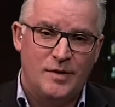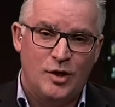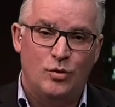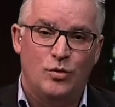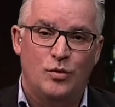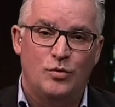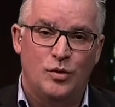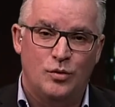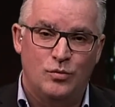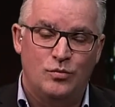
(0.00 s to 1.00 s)

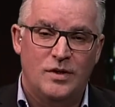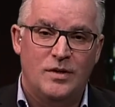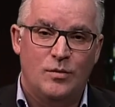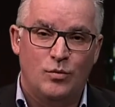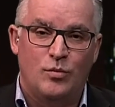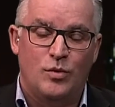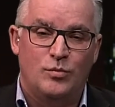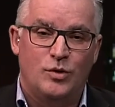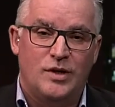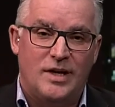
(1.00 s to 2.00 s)
who
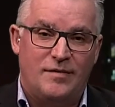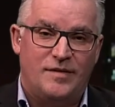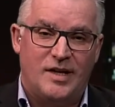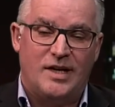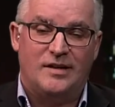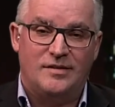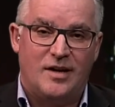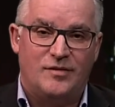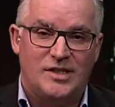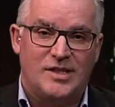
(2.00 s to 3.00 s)
would have
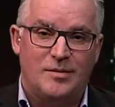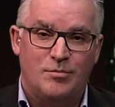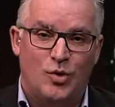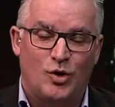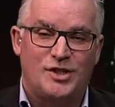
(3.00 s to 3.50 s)
obviously more